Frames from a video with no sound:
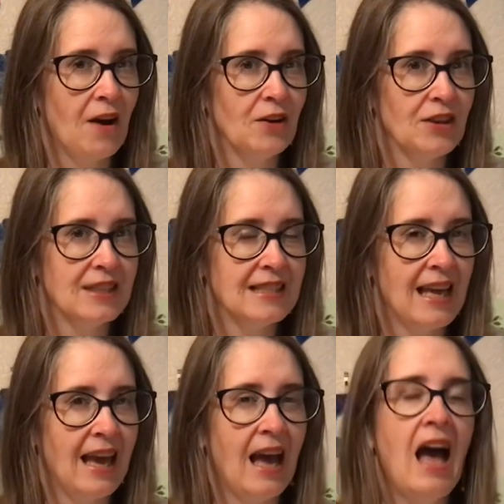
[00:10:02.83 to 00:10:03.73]
hard this
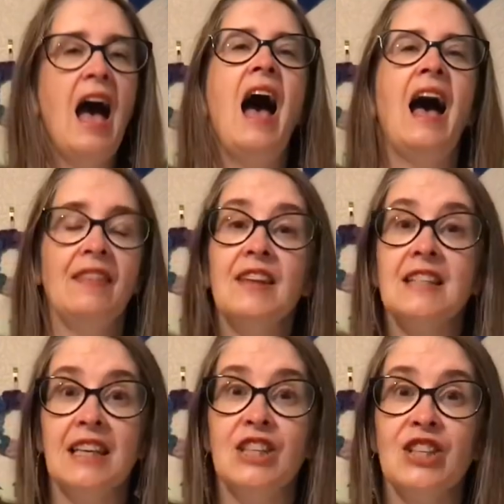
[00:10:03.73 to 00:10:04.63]
year, and the
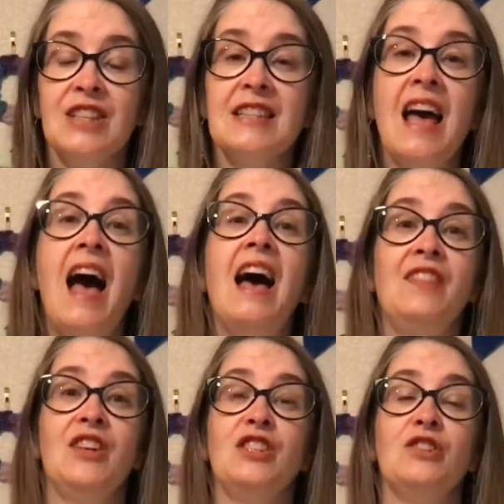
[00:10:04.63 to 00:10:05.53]
teachers and
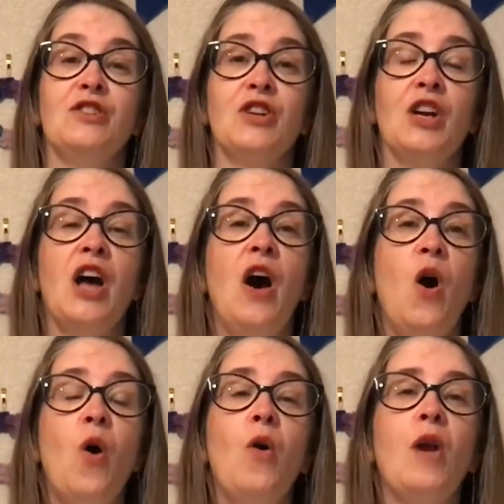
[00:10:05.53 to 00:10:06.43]
the children
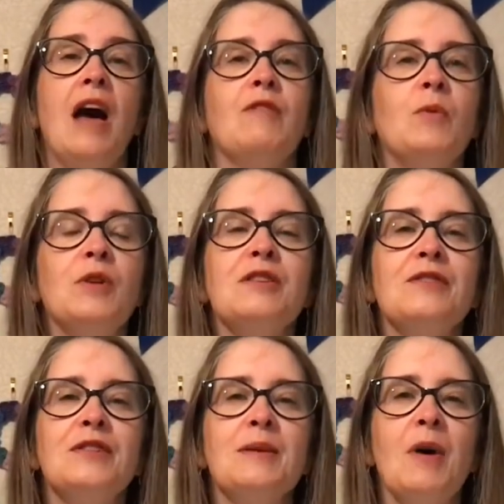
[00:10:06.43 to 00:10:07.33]
all have a
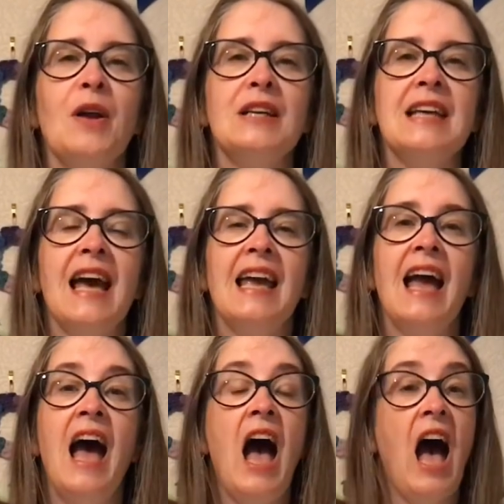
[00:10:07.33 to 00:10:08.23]
wonderful summer holiday.
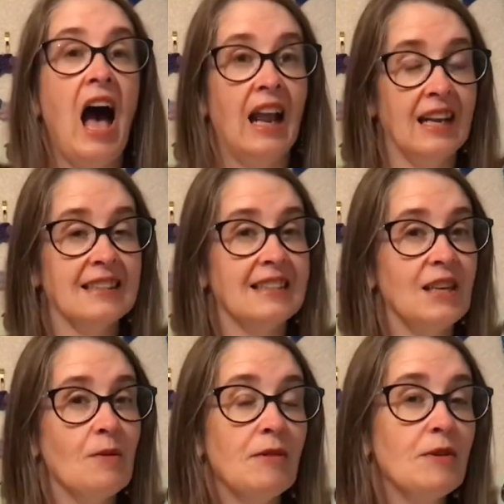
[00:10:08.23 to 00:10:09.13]
And I'll see
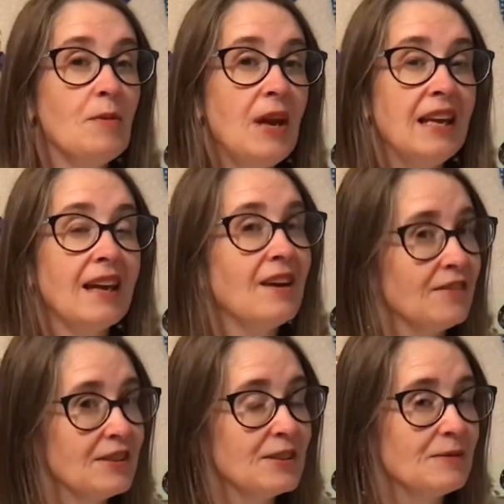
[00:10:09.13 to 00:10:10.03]
you every week
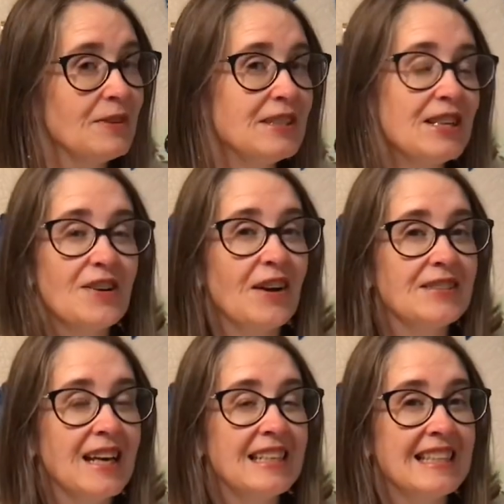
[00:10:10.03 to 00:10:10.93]
for some Flisty
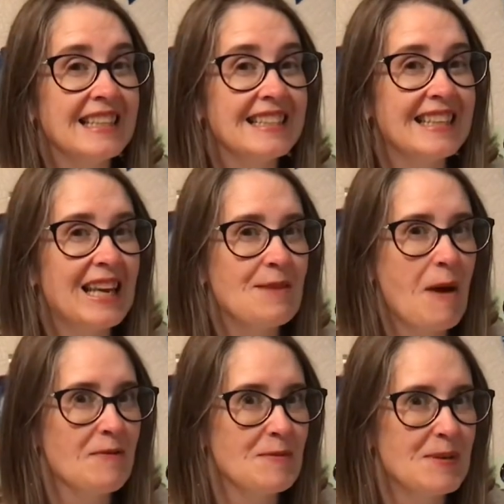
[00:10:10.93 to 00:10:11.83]
Crafts ideas to keep
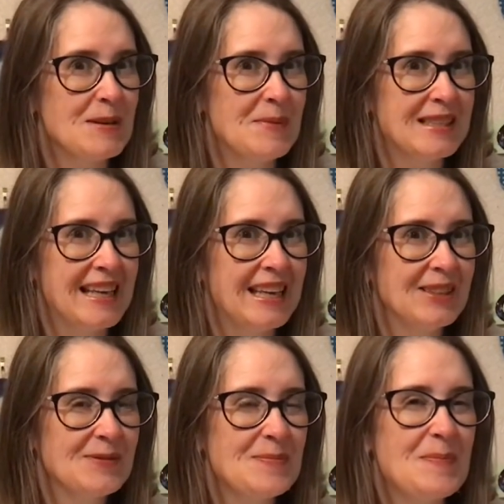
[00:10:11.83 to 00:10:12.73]
everybody busy.
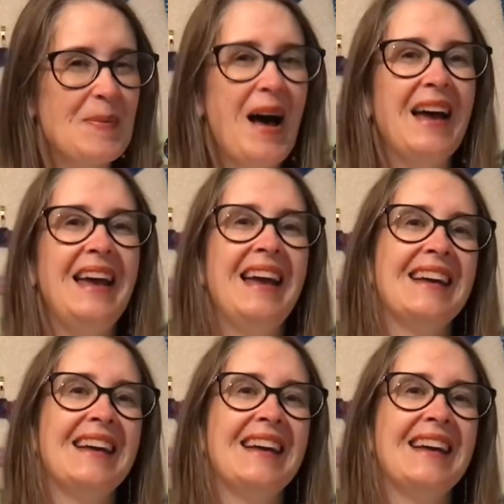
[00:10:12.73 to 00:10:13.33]
Bye.